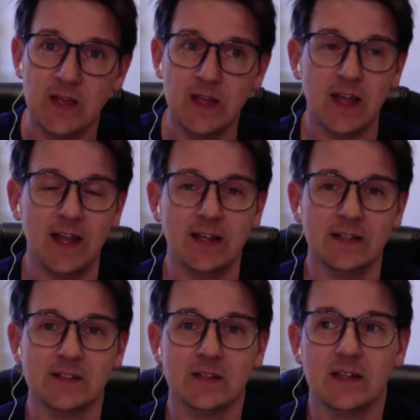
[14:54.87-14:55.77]
Mm-hmm.
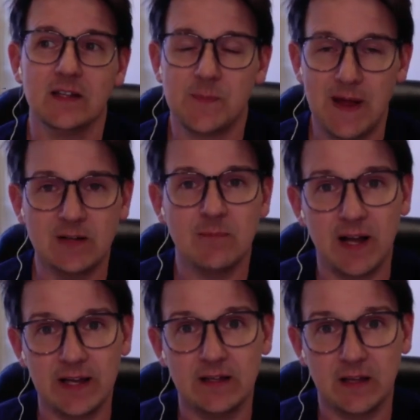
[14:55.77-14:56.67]
And it's painted
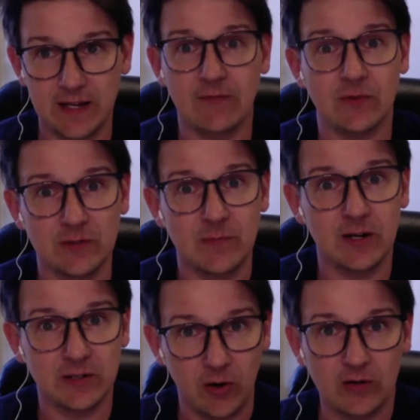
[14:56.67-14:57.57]
by an
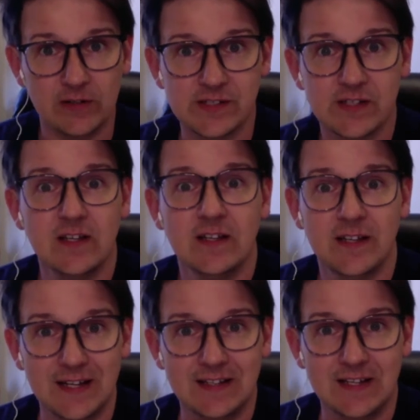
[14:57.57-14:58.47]
African-American artist
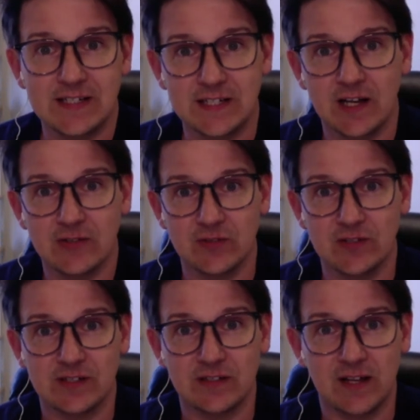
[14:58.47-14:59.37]
in the 1800s.
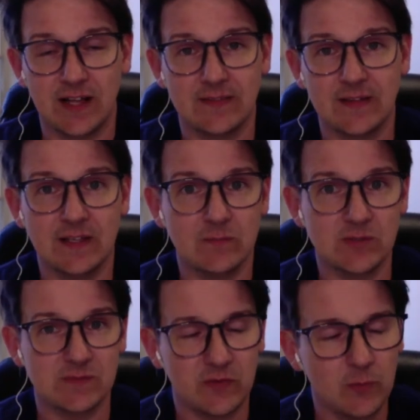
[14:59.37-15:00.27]
And I think it
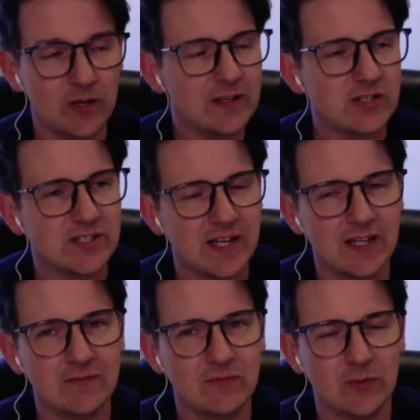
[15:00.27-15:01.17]
was, from what I
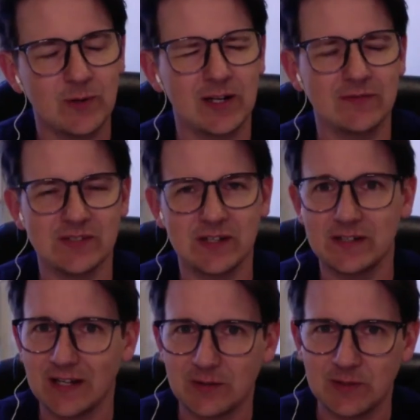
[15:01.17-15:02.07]
understand, from what I've studied, and I could be